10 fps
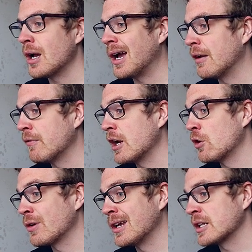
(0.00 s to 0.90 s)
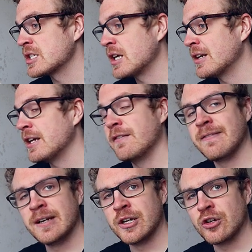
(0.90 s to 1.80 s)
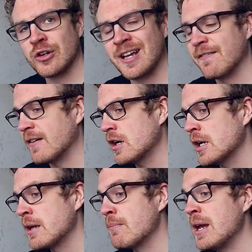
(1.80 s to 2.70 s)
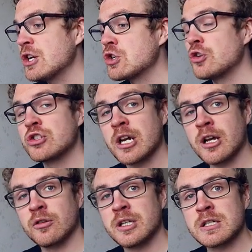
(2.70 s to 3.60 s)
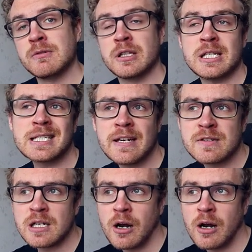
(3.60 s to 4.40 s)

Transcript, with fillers: and we are looking at study in finland.fi make sure to check out this one this gives